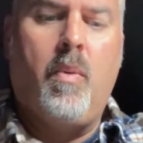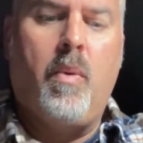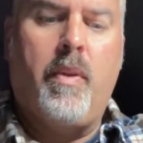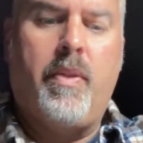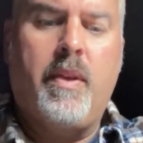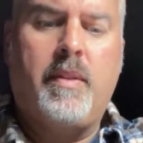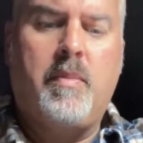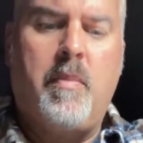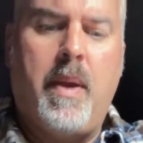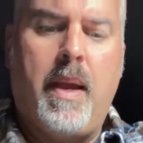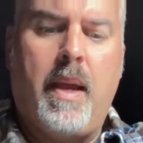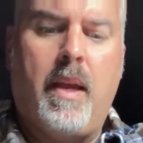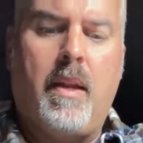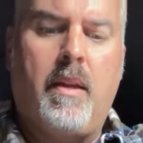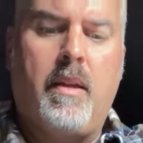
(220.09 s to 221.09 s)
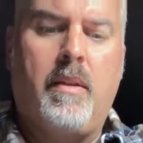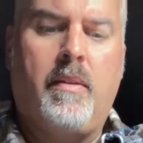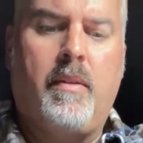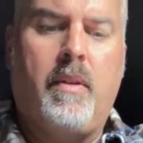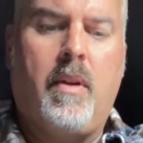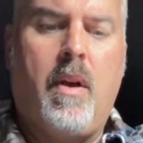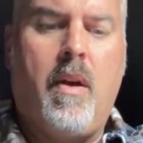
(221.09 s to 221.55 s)
with this band
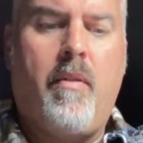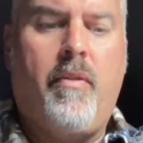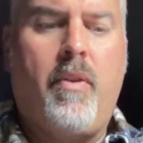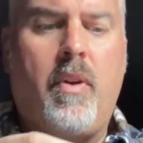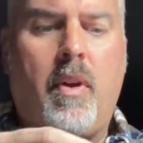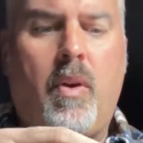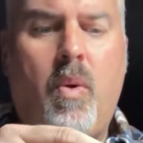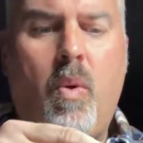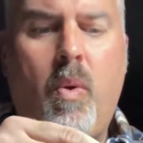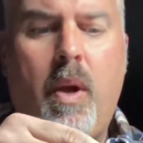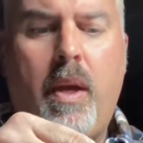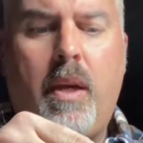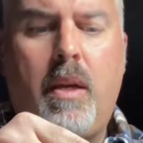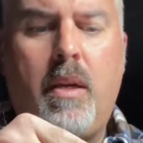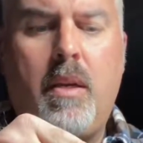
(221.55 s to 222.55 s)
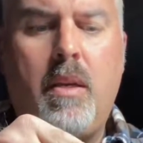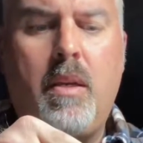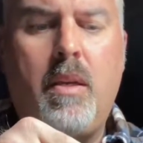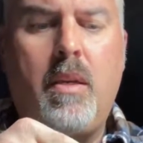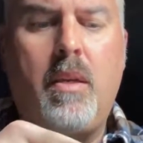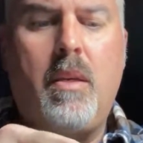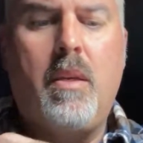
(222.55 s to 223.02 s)
is it offered a quick,
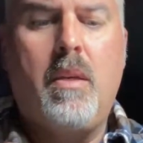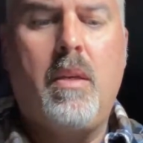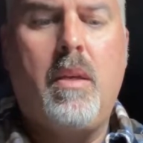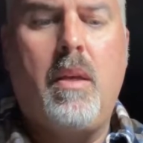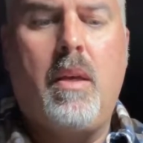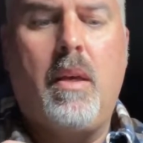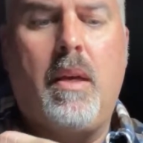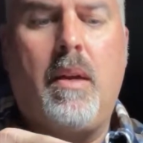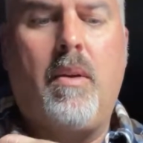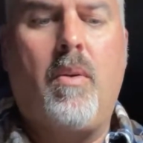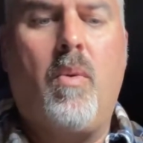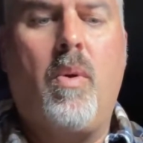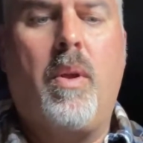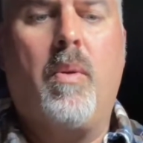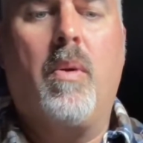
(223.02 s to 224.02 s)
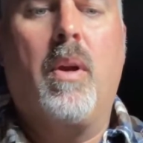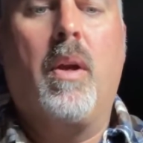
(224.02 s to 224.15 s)
I don't know what you